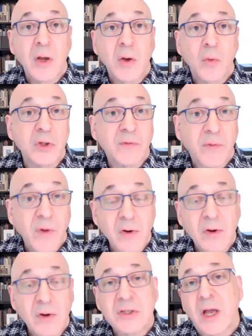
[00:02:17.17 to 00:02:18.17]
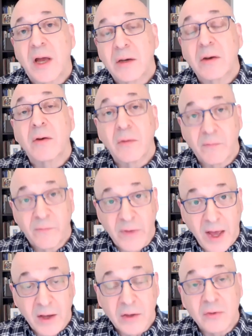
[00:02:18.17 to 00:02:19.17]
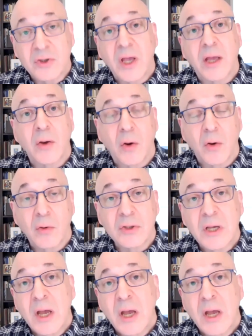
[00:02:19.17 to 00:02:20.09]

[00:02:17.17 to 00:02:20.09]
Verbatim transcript: which focused on values and goals,